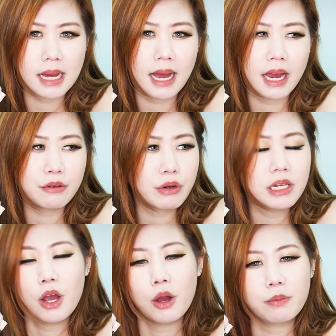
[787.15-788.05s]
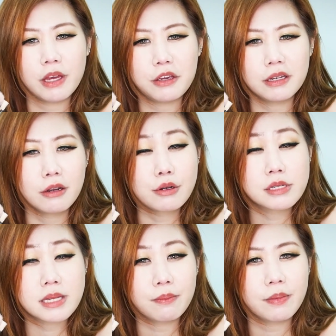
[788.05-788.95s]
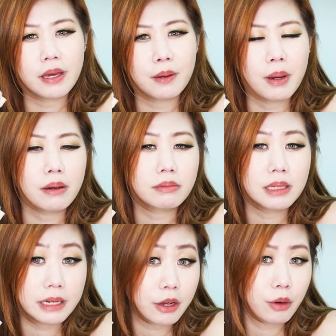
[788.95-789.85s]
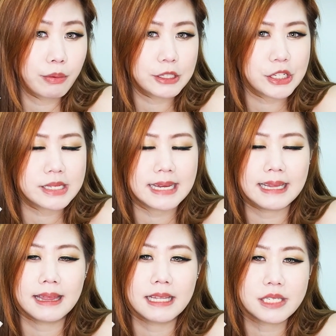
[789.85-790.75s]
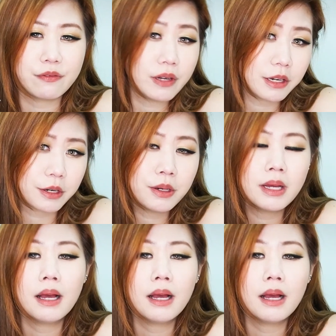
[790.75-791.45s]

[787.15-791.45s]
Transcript: I really hope that you can learn something about cleaning your brushes in this video.